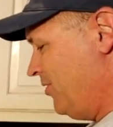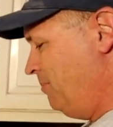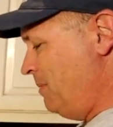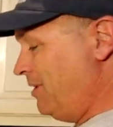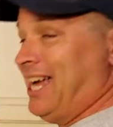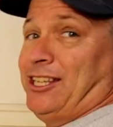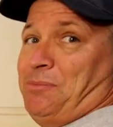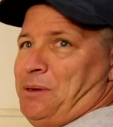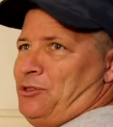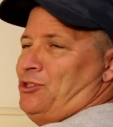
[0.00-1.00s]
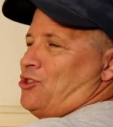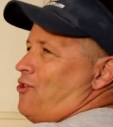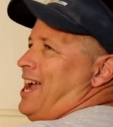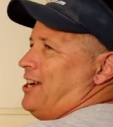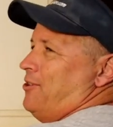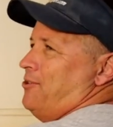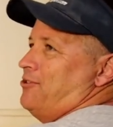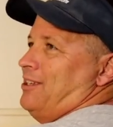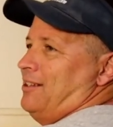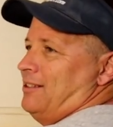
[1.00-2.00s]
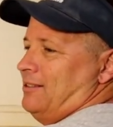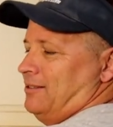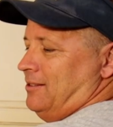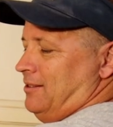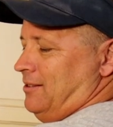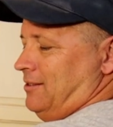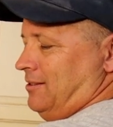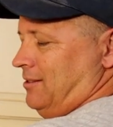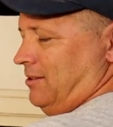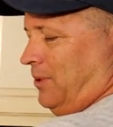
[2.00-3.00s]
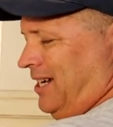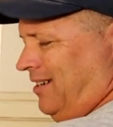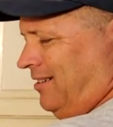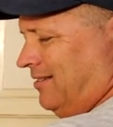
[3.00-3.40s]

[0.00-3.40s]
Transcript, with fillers: Some people, again, some people use crackers. Eat the Peter Claw. What?